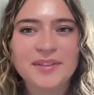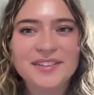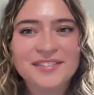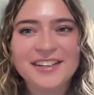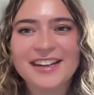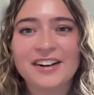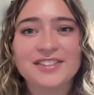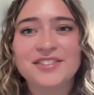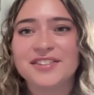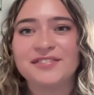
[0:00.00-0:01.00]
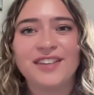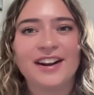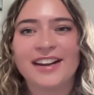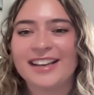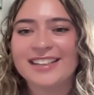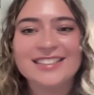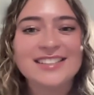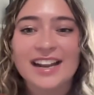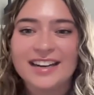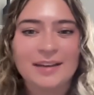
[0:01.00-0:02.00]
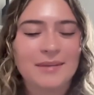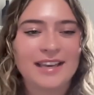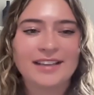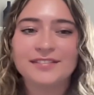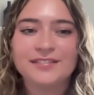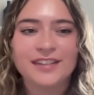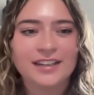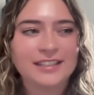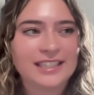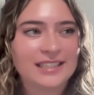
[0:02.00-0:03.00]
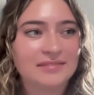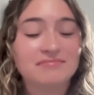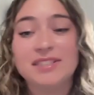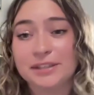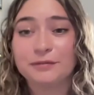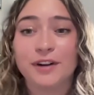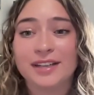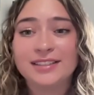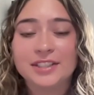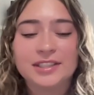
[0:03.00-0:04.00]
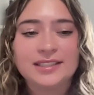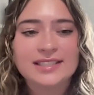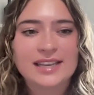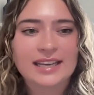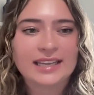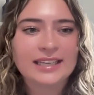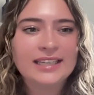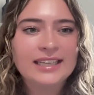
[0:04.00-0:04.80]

both of your characters are very dynamic, very different, you could say.